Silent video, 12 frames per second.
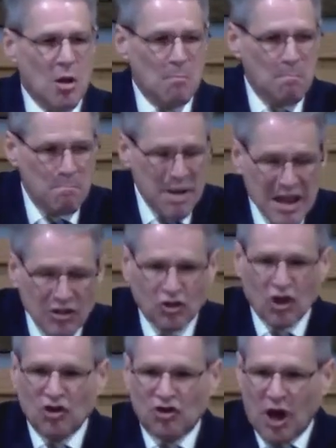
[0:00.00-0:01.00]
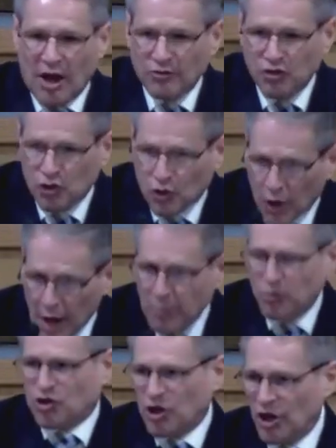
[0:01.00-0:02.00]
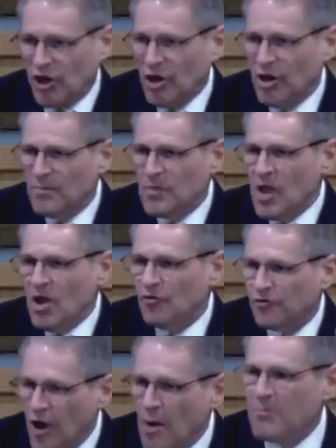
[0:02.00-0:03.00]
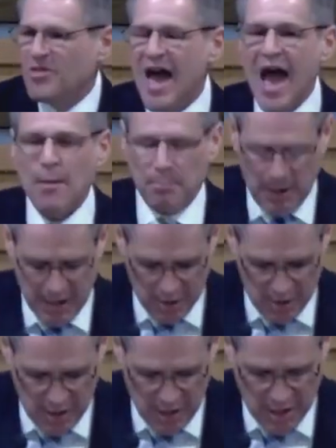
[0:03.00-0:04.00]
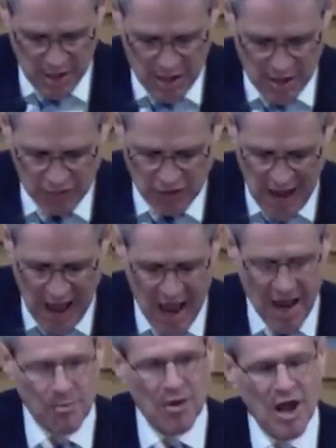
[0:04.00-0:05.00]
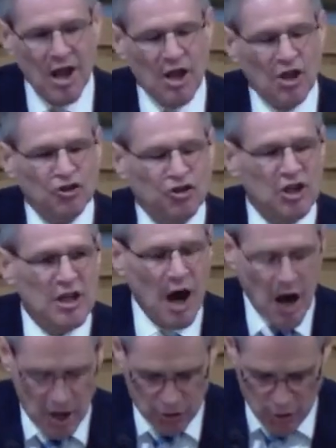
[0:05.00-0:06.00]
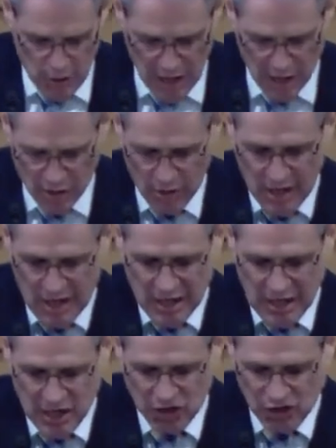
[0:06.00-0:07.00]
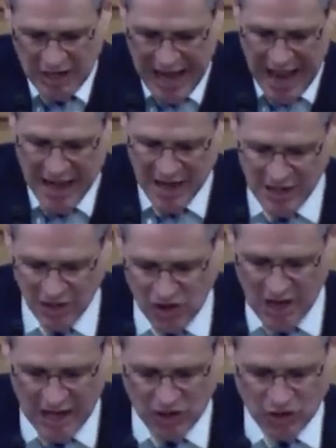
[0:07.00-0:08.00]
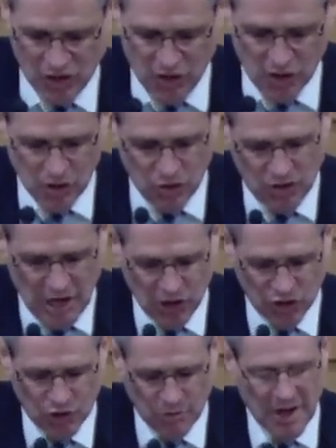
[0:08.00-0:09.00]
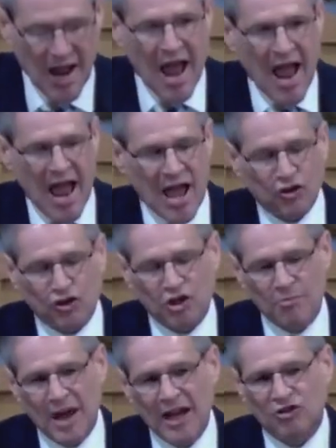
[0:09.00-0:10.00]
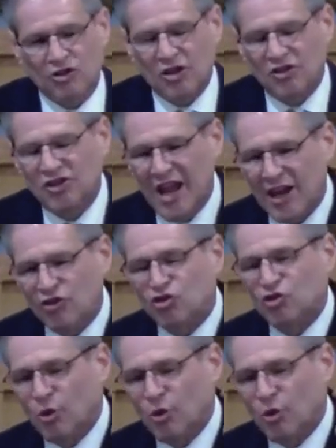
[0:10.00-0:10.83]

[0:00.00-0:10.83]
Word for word: pieces of Scripture from that period of time. C.R. Gregory, in his canon and text of the New Testament, estimates the textual